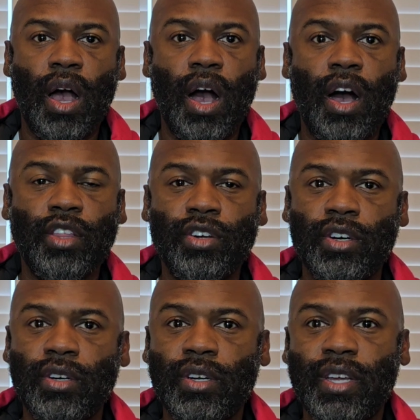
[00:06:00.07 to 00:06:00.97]

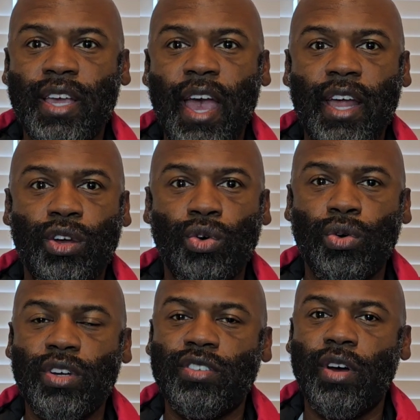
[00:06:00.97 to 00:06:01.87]
Other
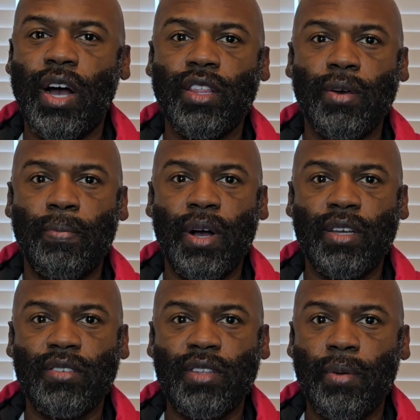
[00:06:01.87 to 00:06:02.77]
categories or other
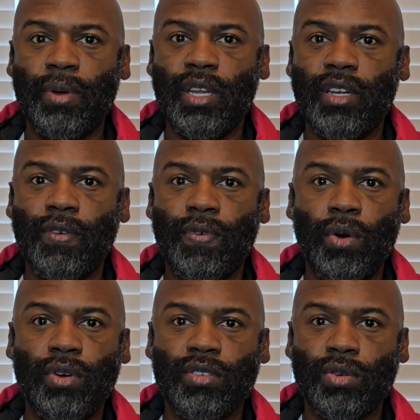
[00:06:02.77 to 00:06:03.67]
buckets that we need to
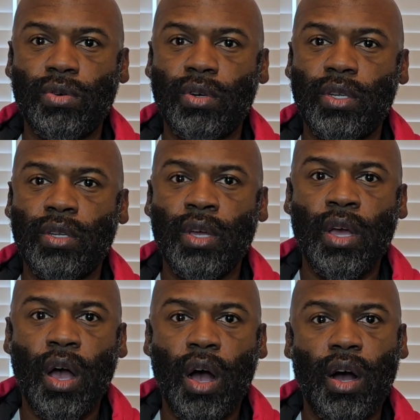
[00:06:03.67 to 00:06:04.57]
focus on
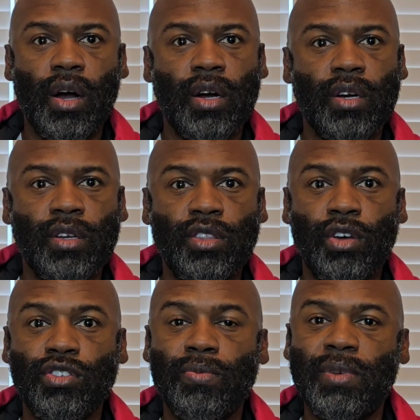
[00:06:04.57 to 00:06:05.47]
are
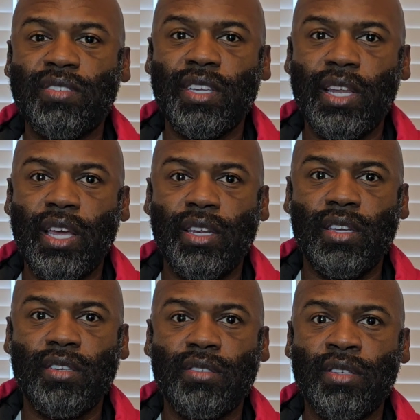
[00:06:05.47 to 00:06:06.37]
those
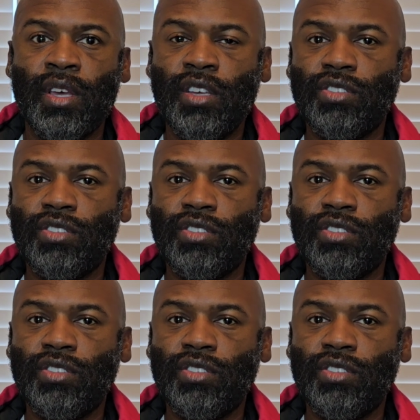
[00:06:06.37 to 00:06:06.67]
miscellaneous.